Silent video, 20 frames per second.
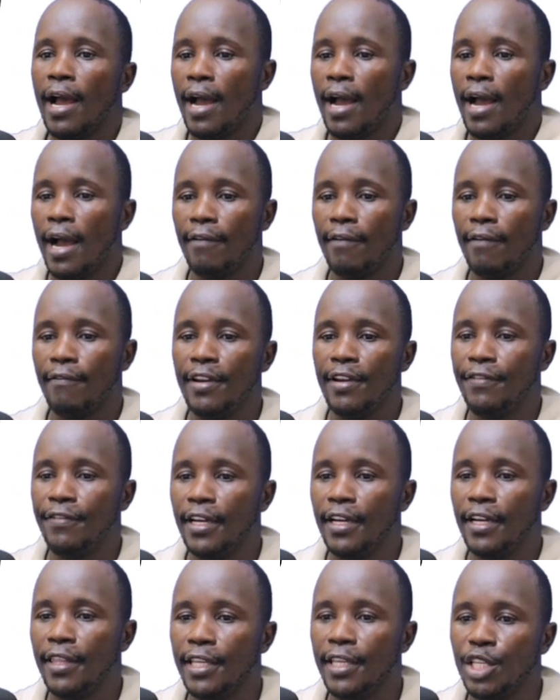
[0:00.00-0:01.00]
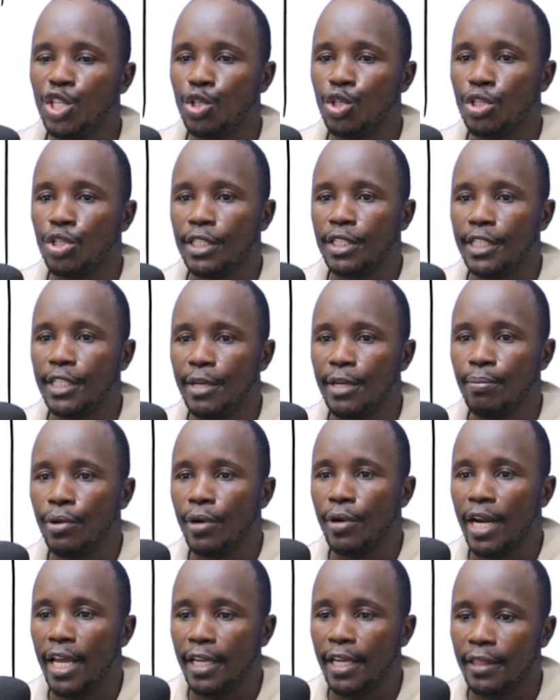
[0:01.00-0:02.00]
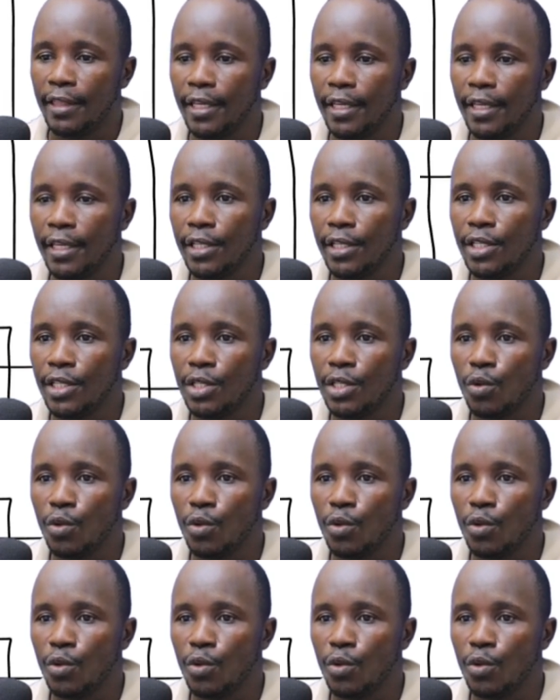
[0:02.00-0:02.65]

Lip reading: Having filled this table like this,